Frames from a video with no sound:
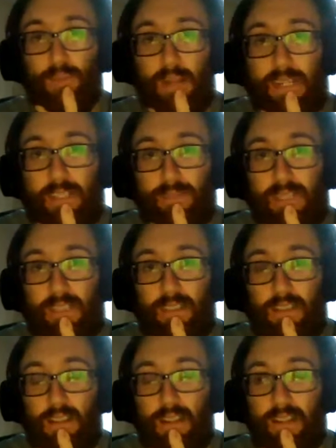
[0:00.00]
break me.
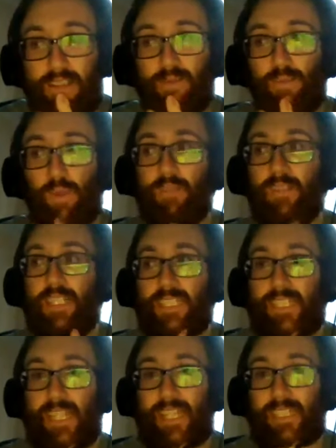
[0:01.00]
And the one
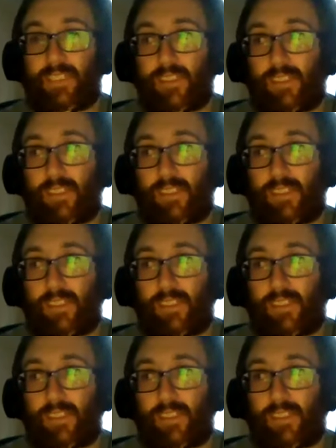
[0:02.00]
reason is